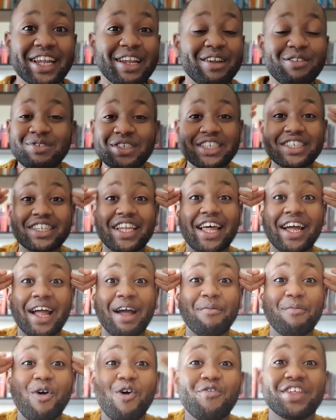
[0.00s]
And I'm just like,
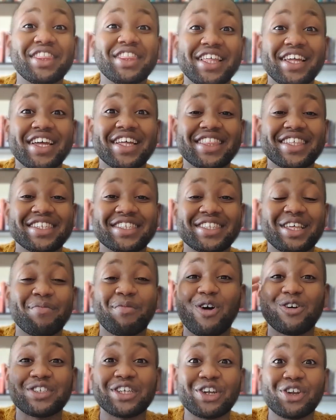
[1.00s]
I'm overthinking this thing
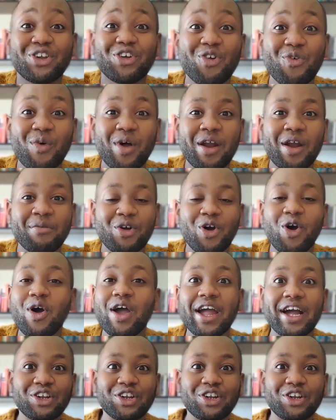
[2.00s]
because I don't know where I'm going.